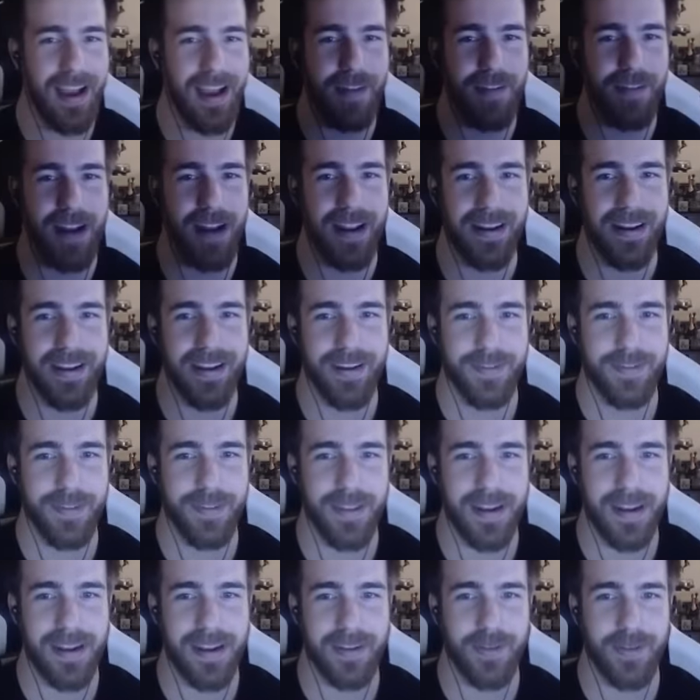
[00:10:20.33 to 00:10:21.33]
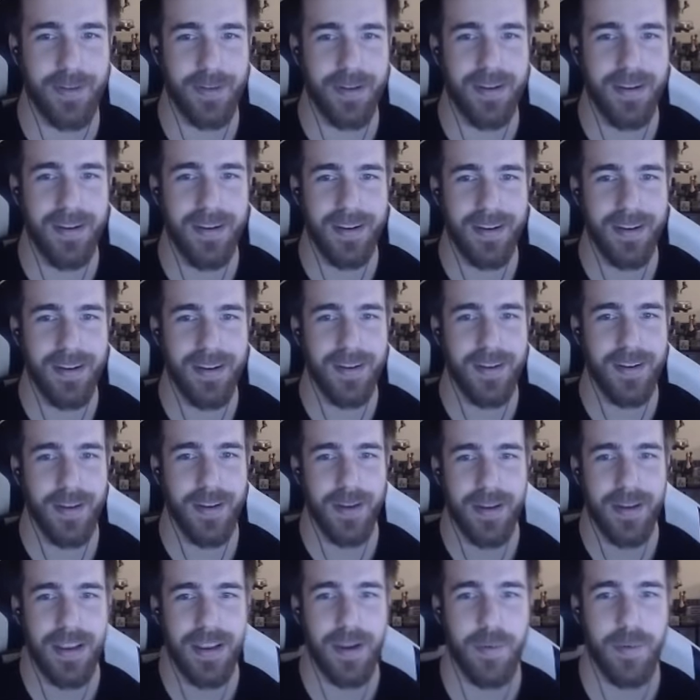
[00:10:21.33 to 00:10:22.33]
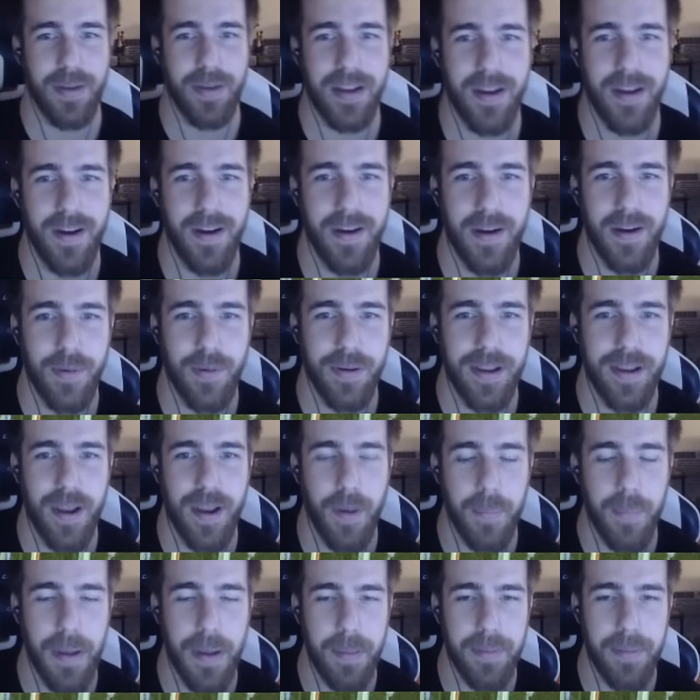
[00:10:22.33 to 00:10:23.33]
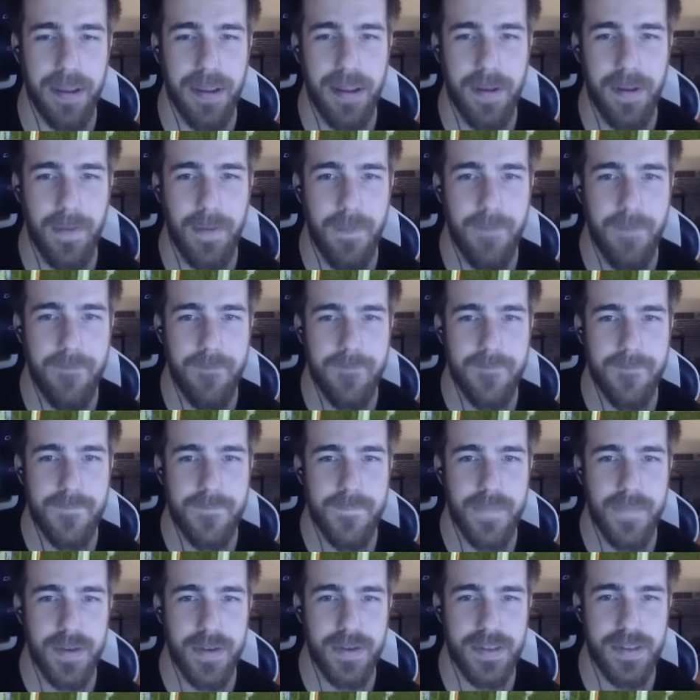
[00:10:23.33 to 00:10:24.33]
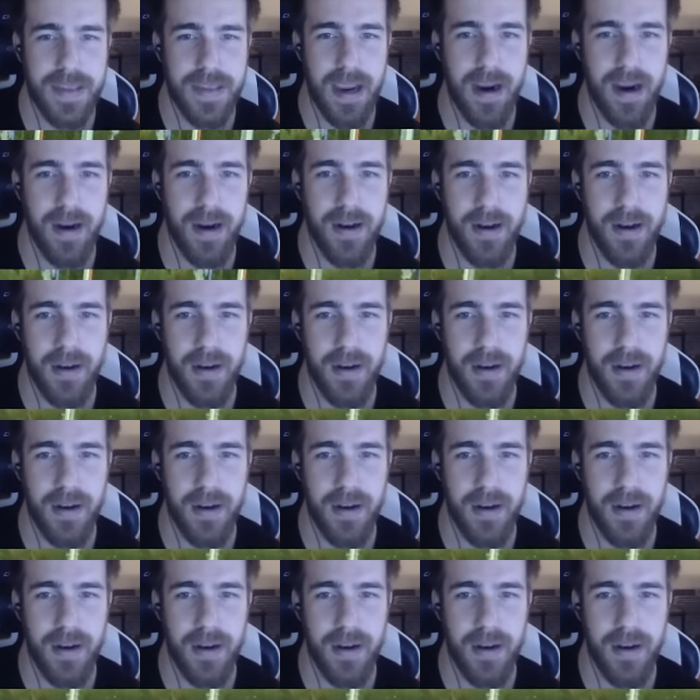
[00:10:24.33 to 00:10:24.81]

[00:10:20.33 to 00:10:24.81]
have an idea for the next one. All Here right. we go. Here we go, baby. You scared? You